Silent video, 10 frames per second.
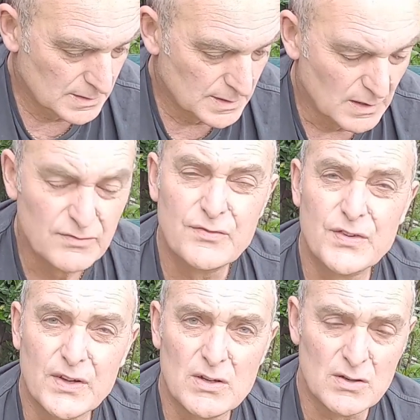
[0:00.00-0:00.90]
you know,
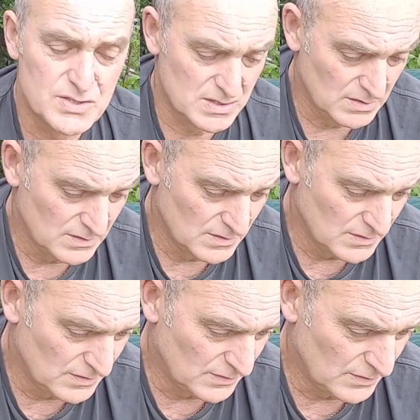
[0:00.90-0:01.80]
for the cost
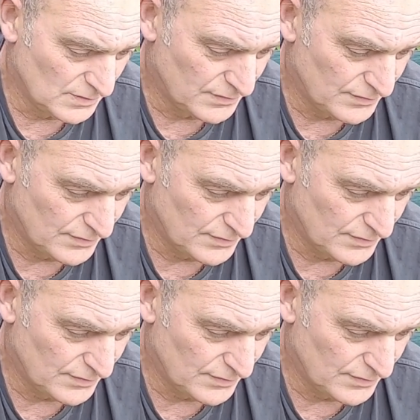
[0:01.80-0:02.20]
of